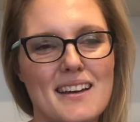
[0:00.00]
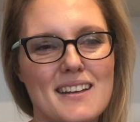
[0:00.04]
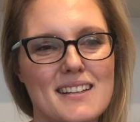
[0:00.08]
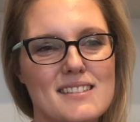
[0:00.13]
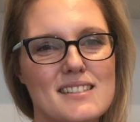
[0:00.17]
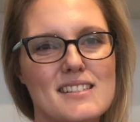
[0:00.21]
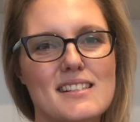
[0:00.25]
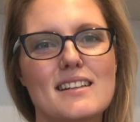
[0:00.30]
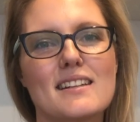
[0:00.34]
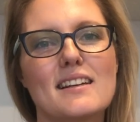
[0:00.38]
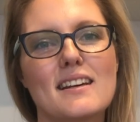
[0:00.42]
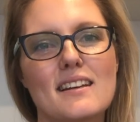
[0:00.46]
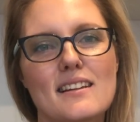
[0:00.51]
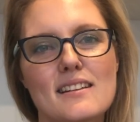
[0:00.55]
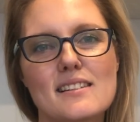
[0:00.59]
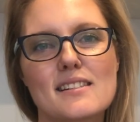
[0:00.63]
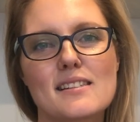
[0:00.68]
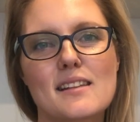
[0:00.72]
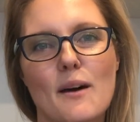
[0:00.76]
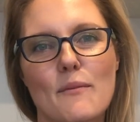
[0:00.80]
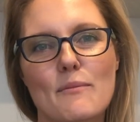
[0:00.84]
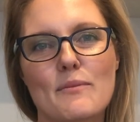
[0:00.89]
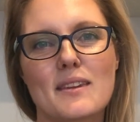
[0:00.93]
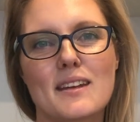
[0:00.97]
she needed
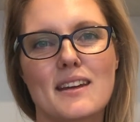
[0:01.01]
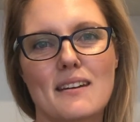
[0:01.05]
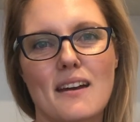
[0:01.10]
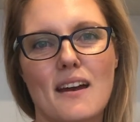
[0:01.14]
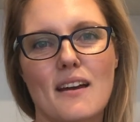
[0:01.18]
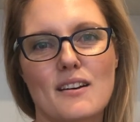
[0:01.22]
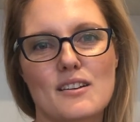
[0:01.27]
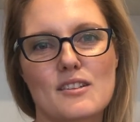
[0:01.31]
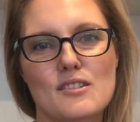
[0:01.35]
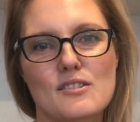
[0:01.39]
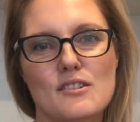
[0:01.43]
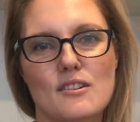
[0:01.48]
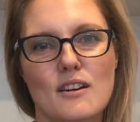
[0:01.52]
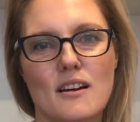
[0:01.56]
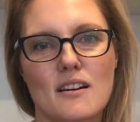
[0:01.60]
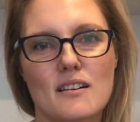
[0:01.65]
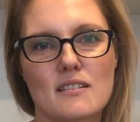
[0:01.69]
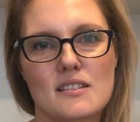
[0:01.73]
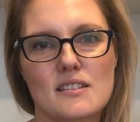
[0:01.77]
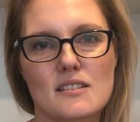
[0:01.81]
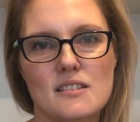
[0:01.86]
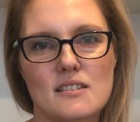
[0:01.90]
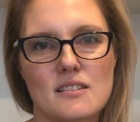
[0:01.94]
something extra.